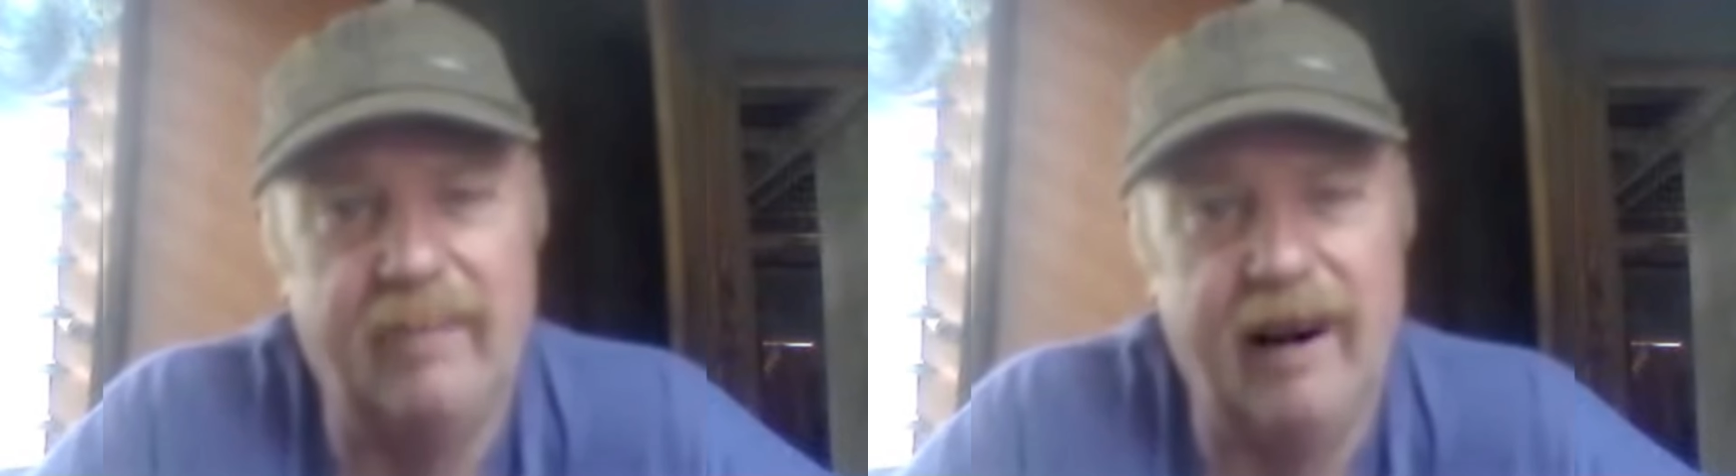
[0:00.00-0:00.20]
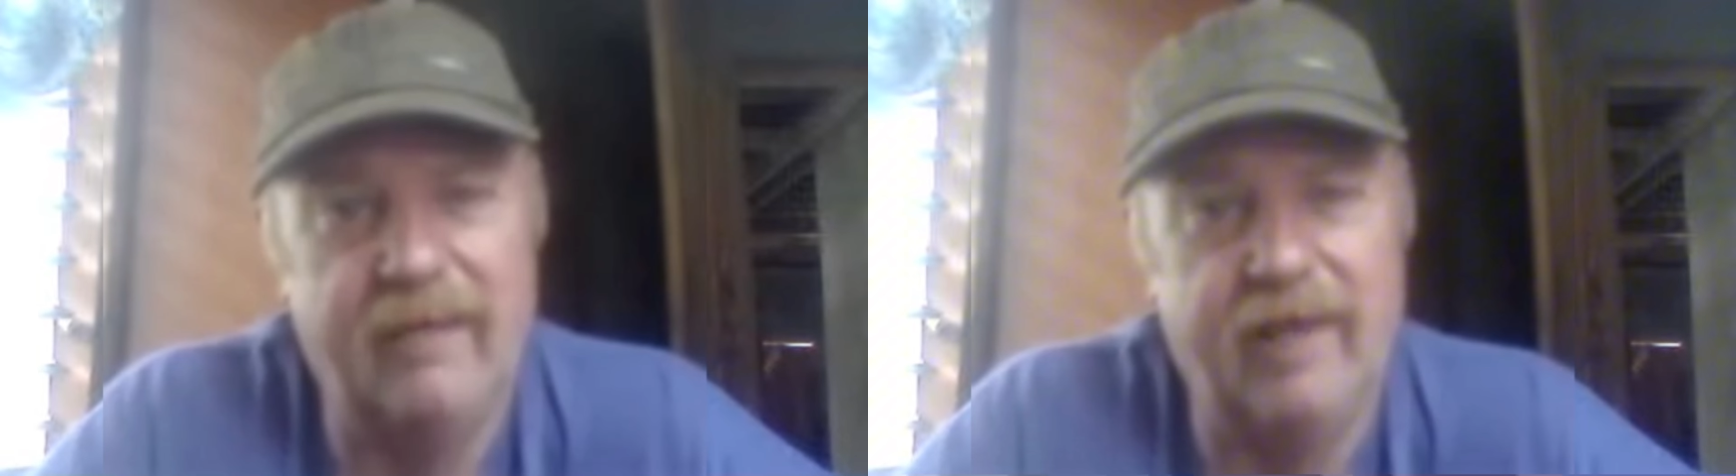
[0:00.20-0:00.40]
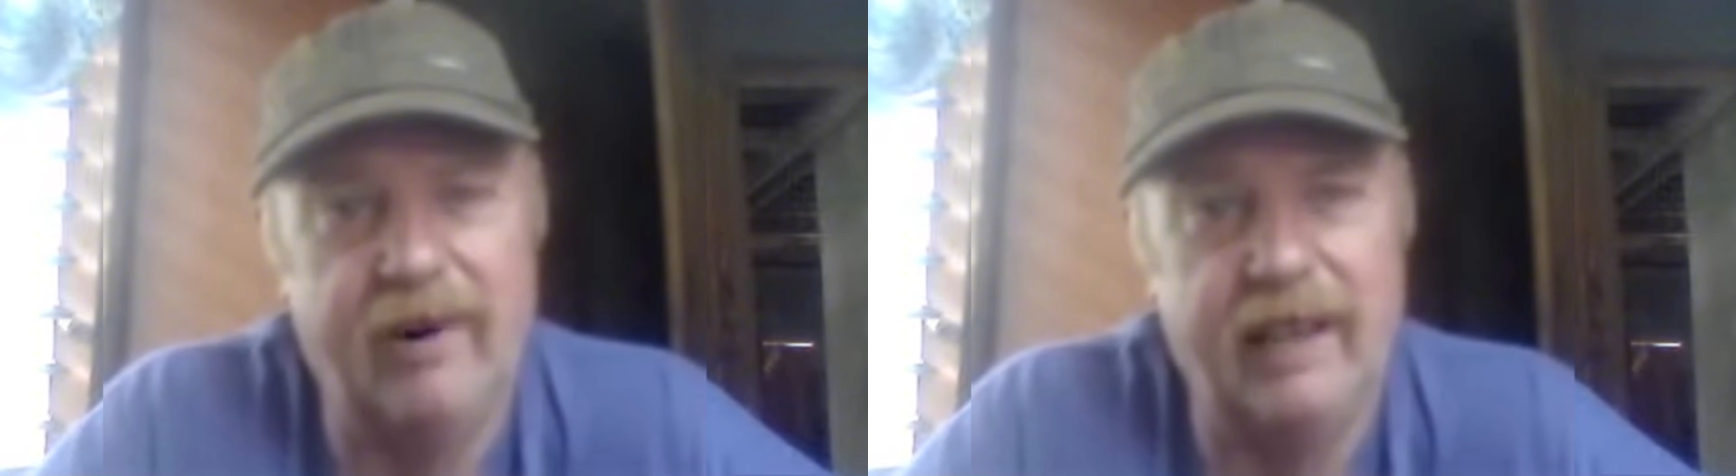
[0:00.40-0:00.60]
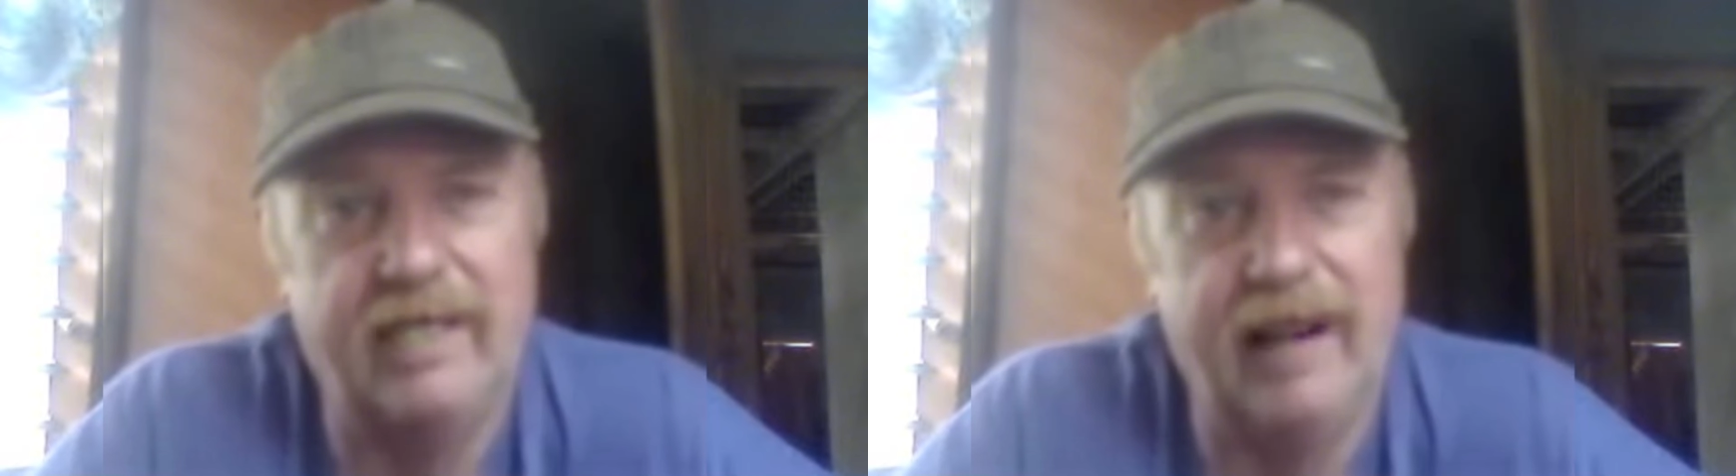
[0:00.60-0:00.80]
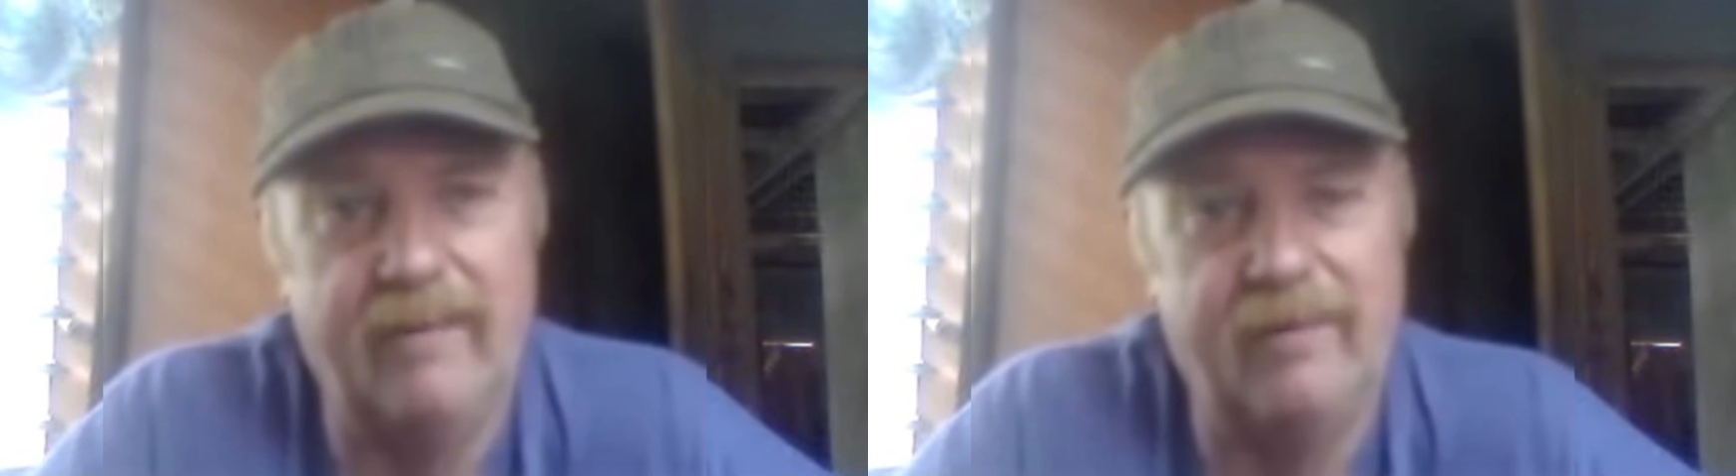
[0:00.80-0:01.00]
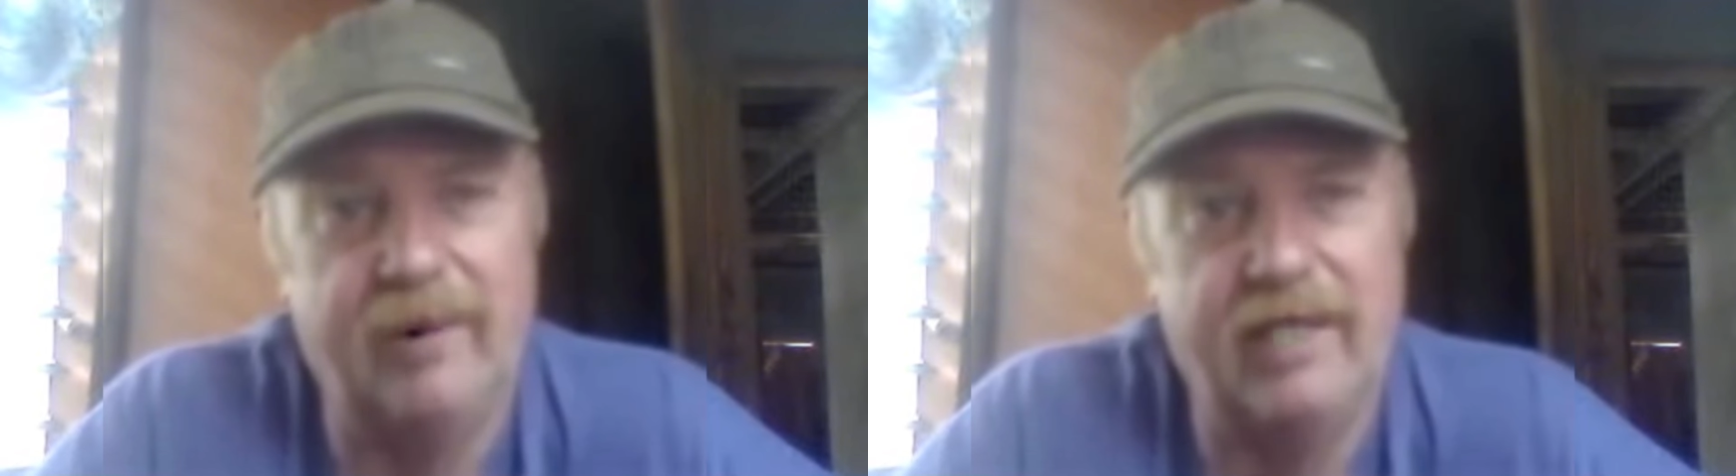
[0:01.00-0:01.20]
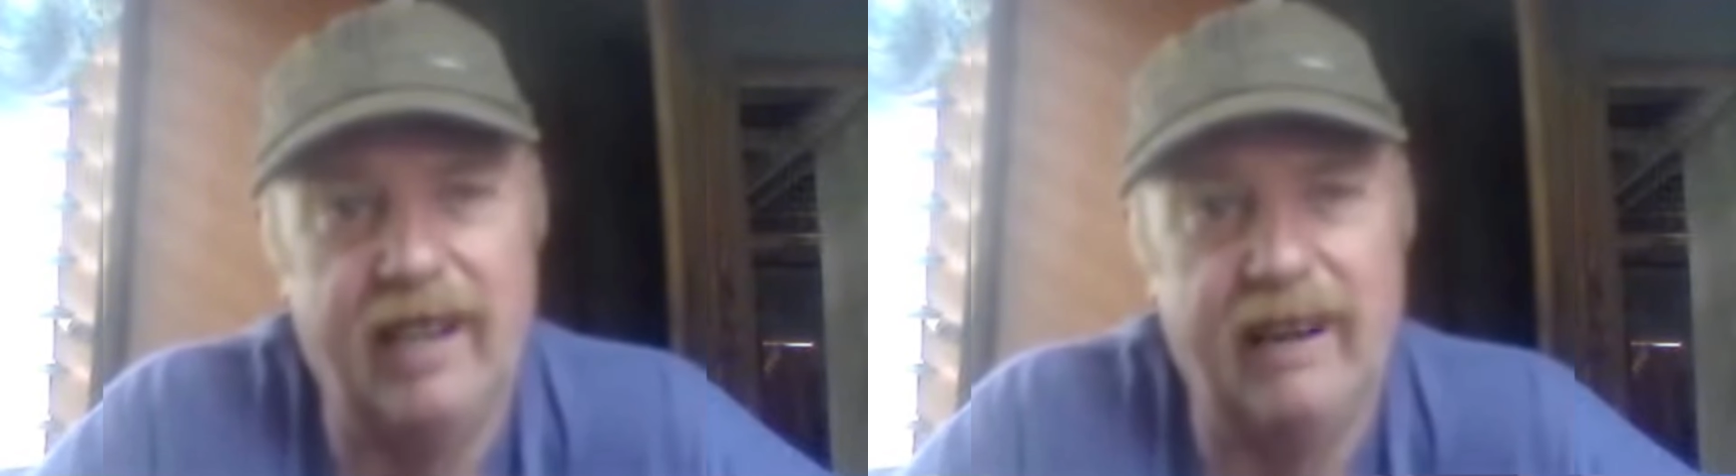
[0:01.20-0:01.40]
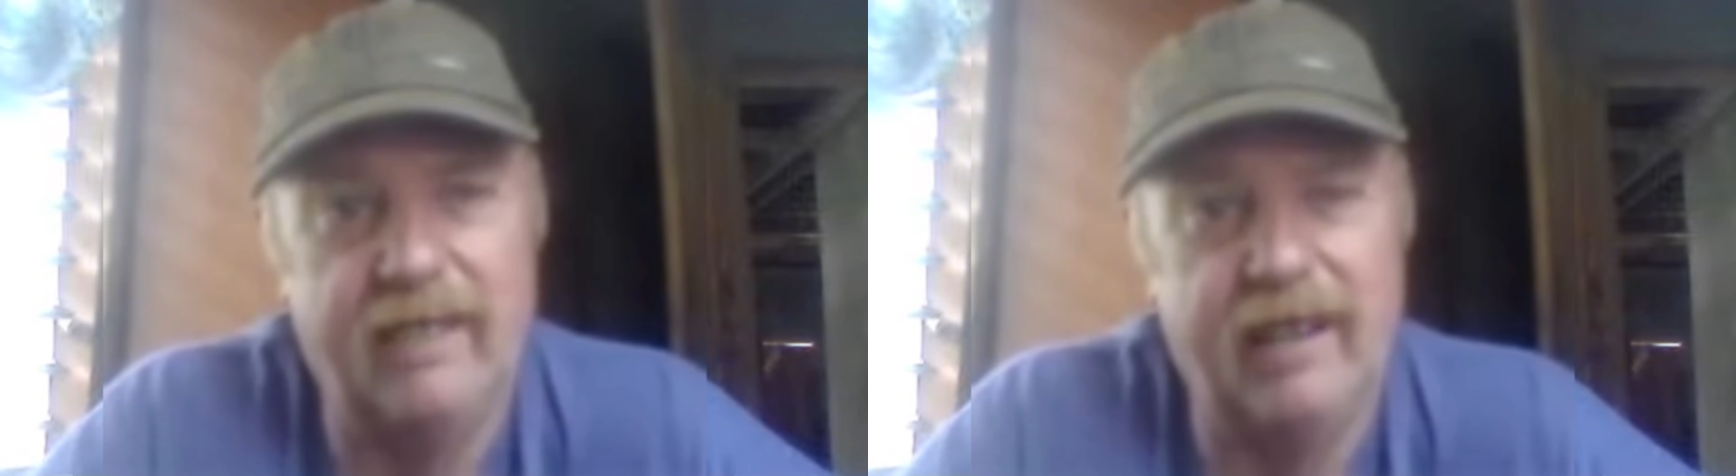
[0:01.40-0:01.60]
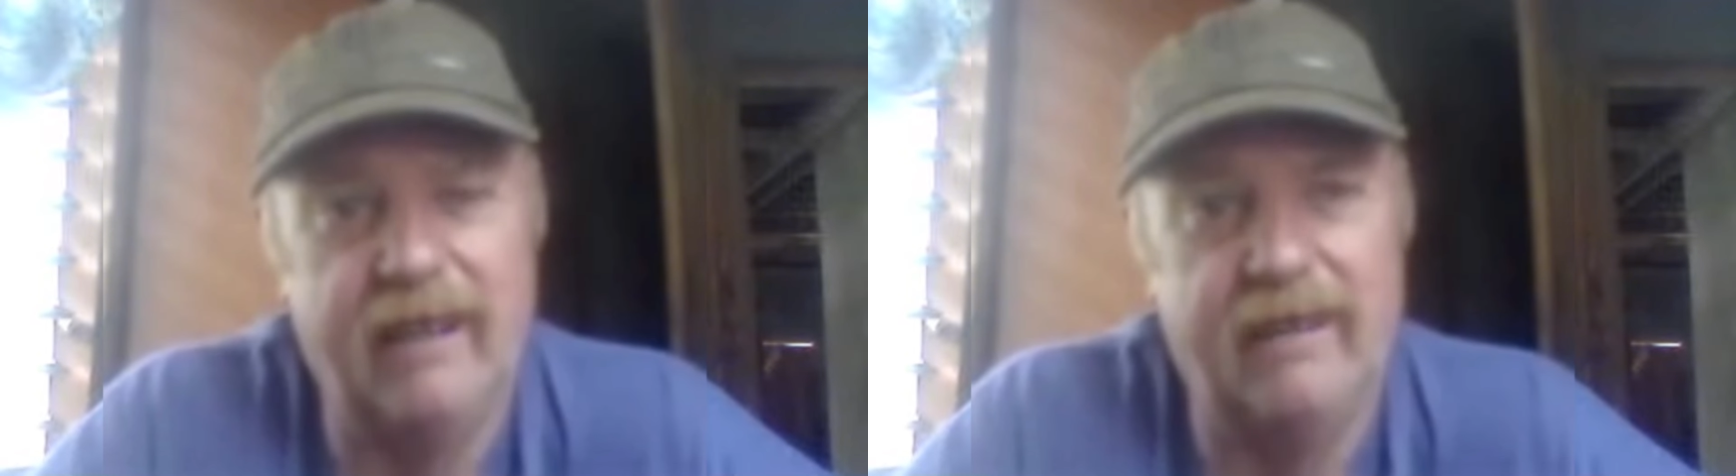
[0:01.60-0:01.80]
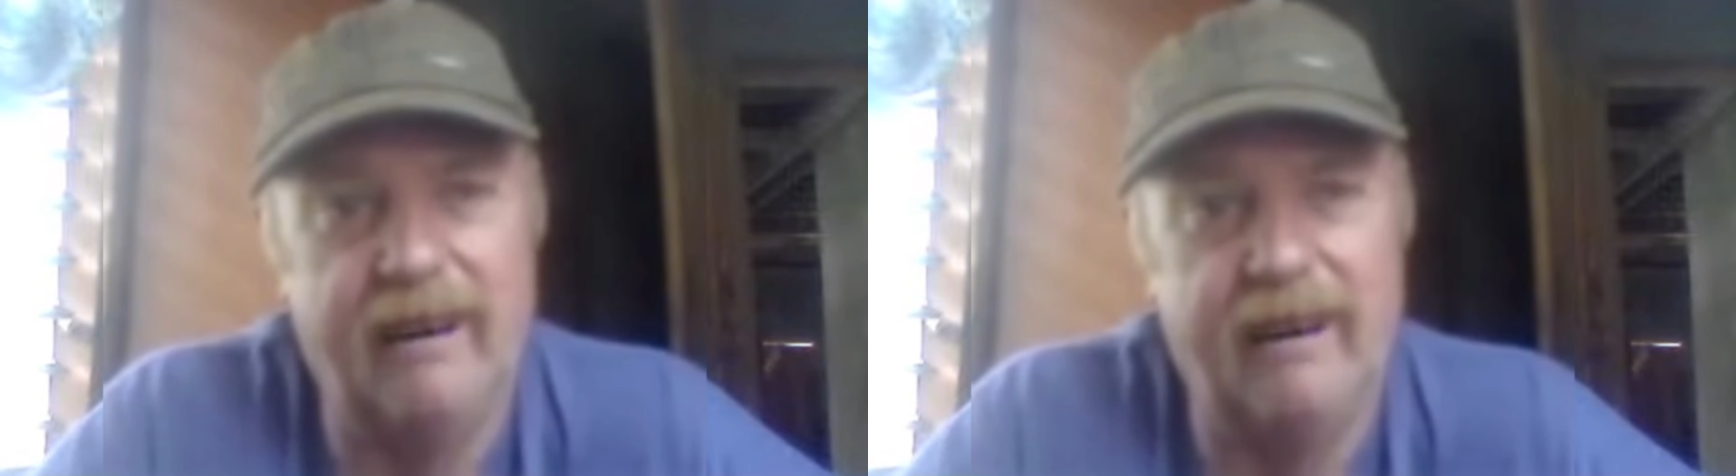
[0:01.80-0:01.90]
about 37%.